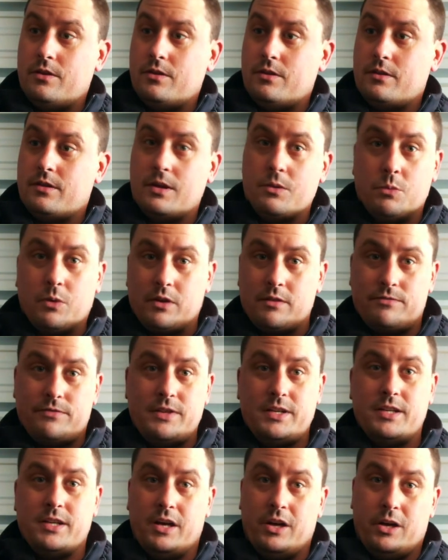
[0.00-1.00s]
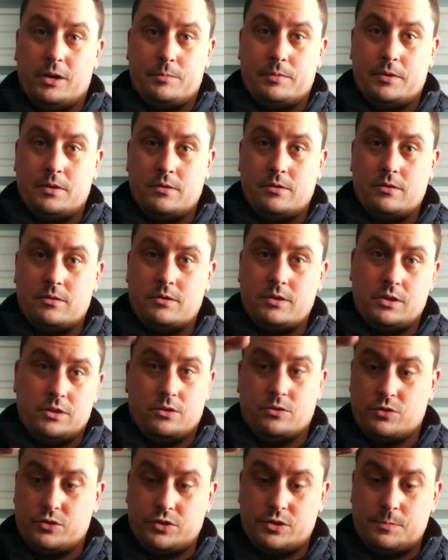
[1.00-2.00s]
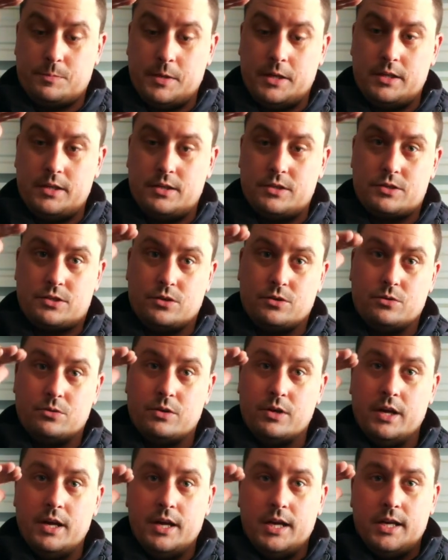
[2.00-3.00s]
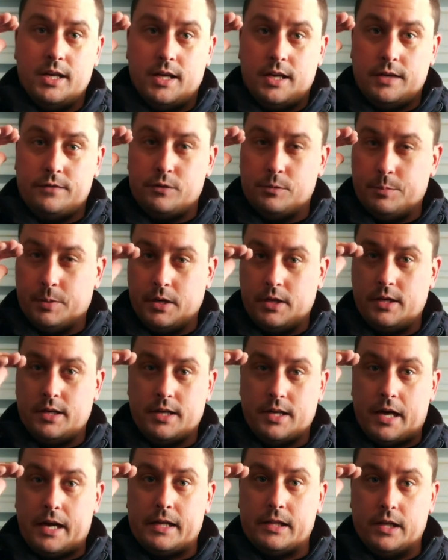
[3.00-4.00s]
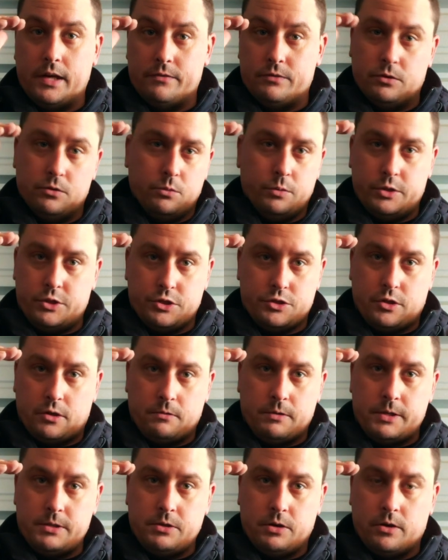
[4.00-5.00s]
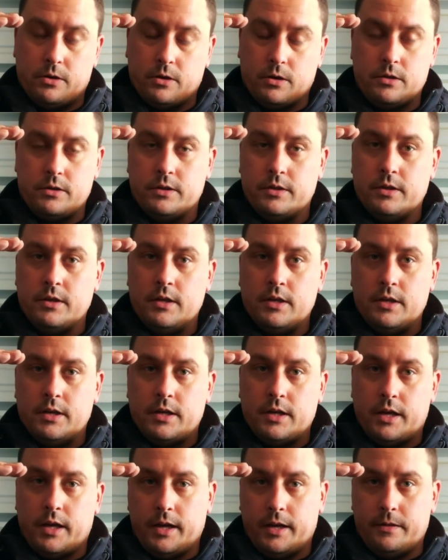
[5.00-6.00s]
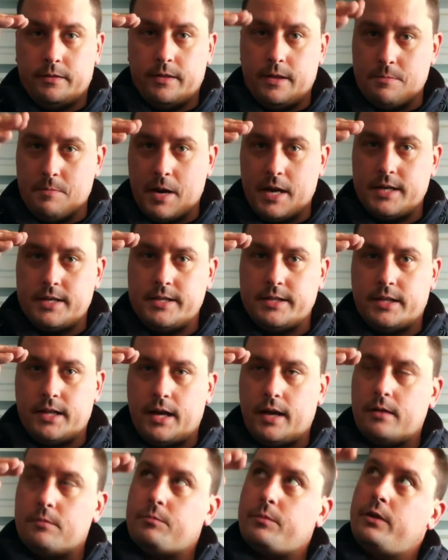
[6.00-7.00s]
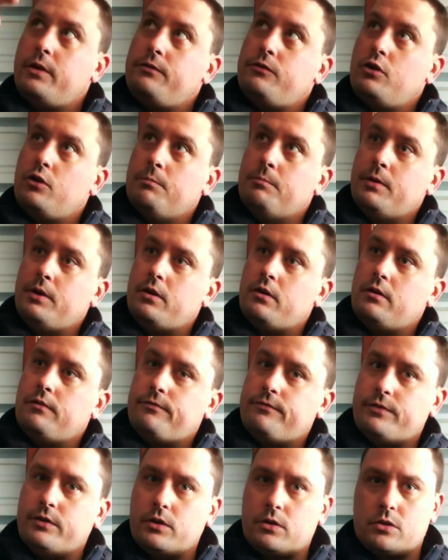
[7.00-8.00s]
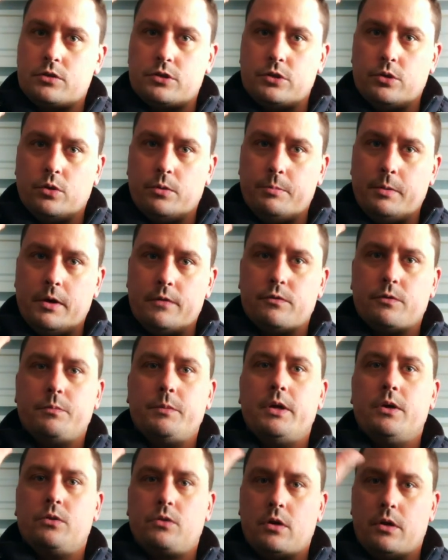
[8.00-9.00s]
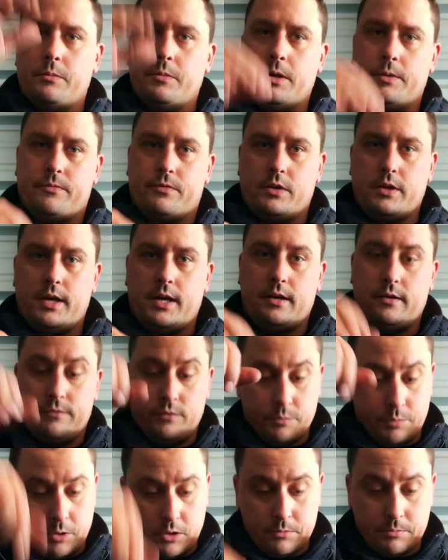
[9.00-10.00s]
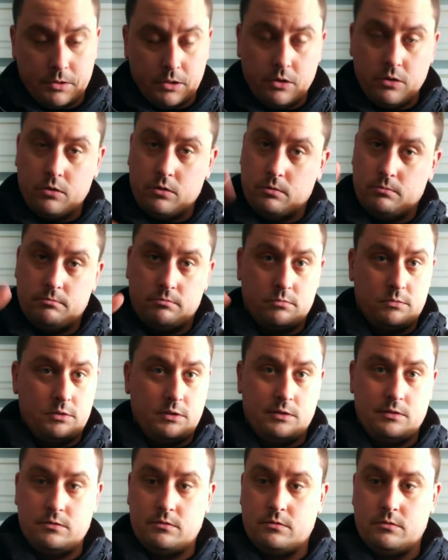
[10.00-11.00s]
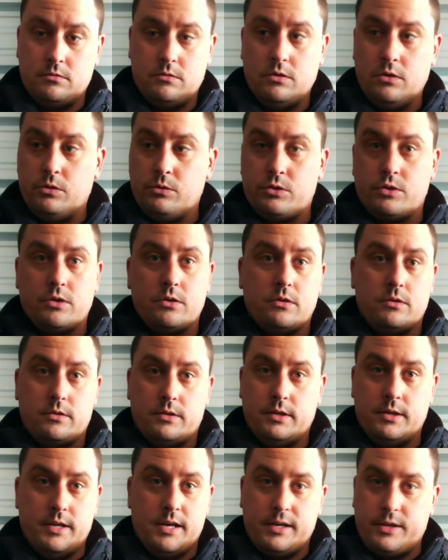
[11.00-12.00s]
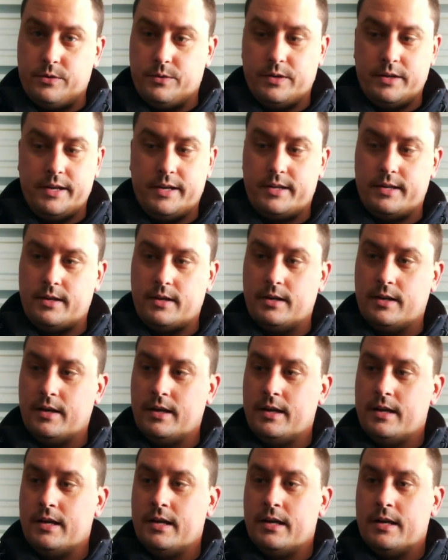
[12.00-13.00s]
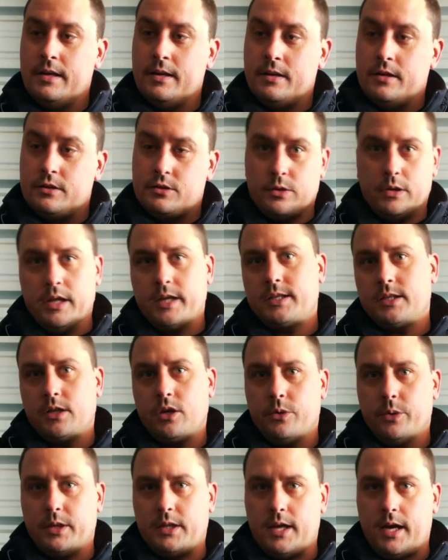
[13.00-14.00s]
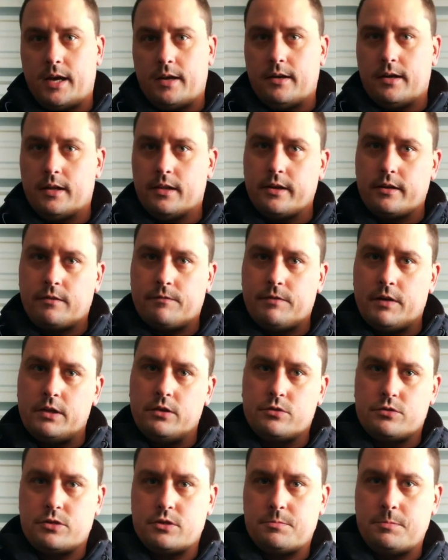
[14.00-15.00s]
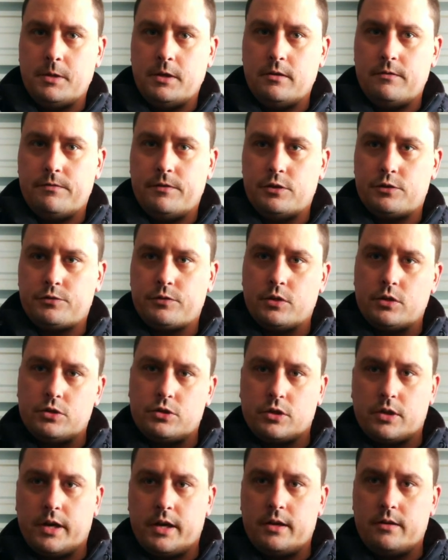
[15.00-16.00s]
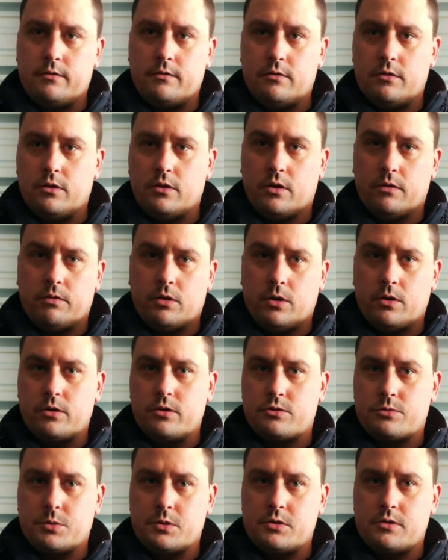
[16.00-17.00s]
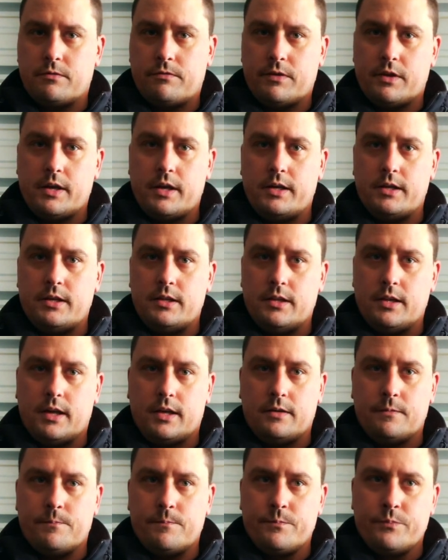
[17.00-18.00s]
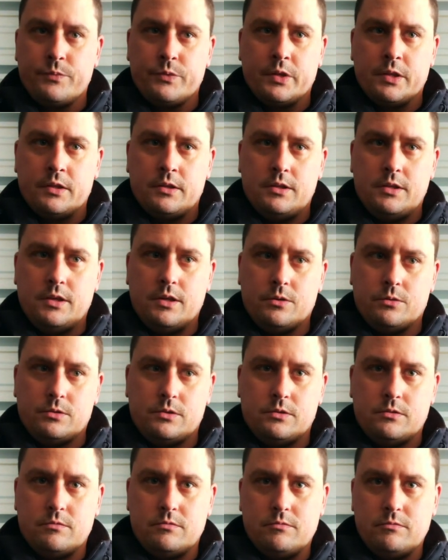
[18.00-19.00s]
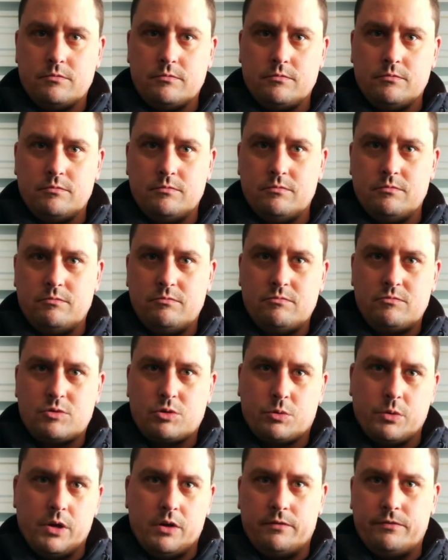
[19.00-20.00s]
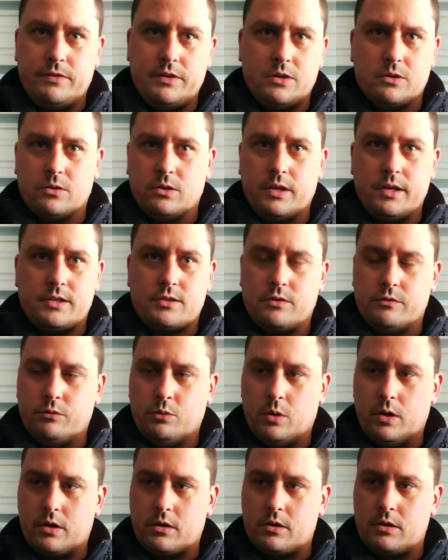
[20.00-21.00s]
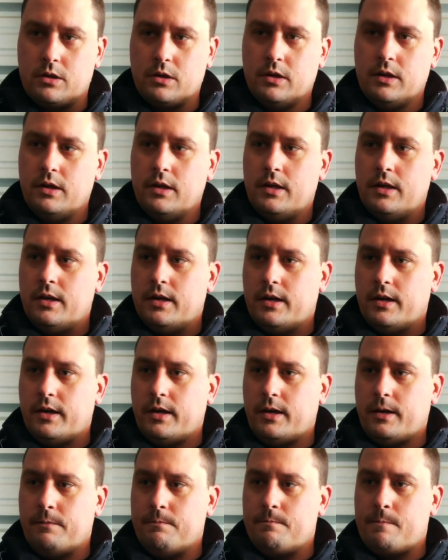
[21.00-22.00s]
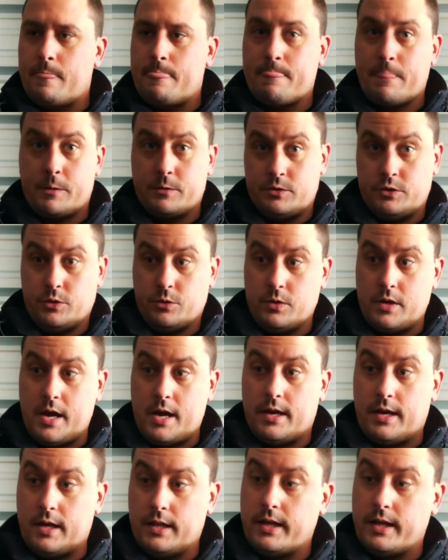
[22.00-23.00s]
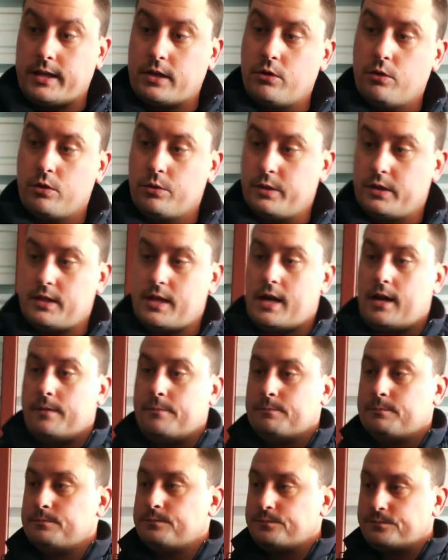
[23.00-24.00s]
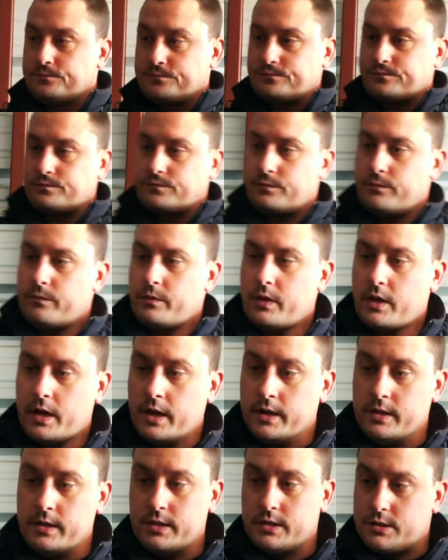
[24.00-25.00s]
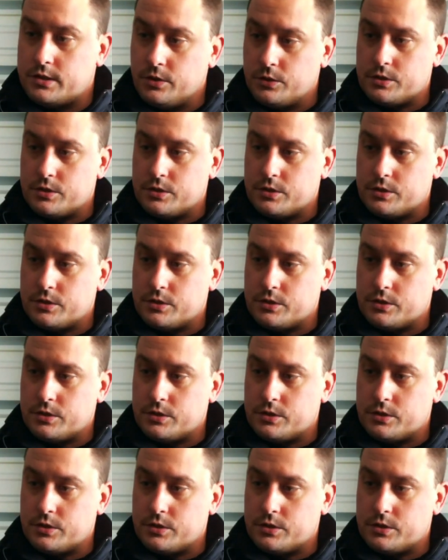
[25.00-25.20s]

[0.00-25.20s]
they want to feed up. You know, they're suspended, so if you put it at eye level, which is already hard, uh, they might eat that, but if you can put it a foot or so above them, they'll come up for that. If you put it below them, no sir, they're not going down there. So I like to go with that. I like to find those suspended fish first, or kind of the hardest ones to find in that you know, 12 feet or less of water. Um, so yeah, I like going with that. And then still